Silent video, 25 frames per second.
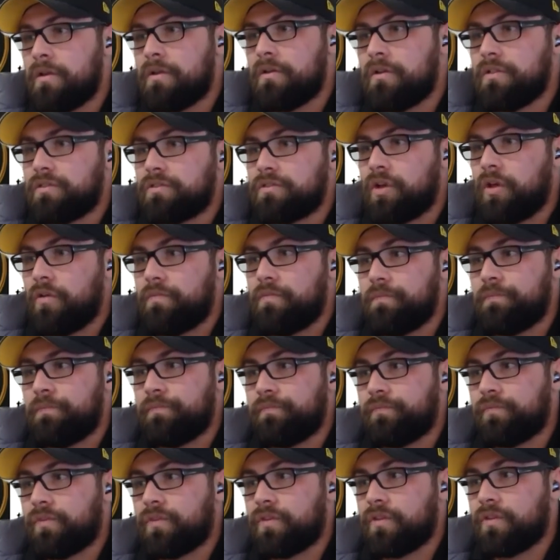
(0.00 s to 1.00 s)
So
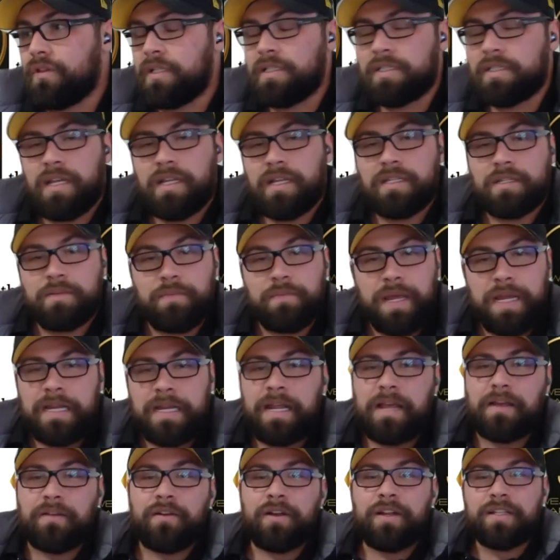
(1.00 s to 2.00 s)
let's get to me
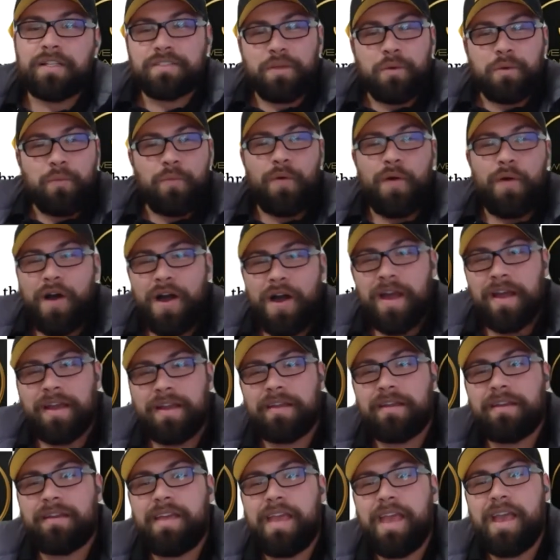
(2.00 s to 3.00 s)
now, right? So
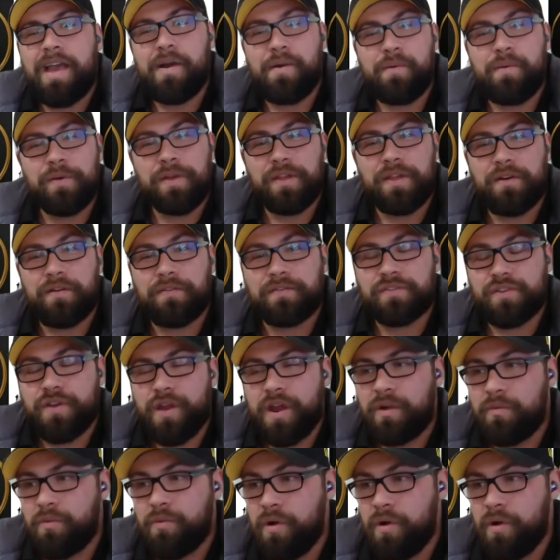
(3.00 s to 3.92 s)
how are we off track?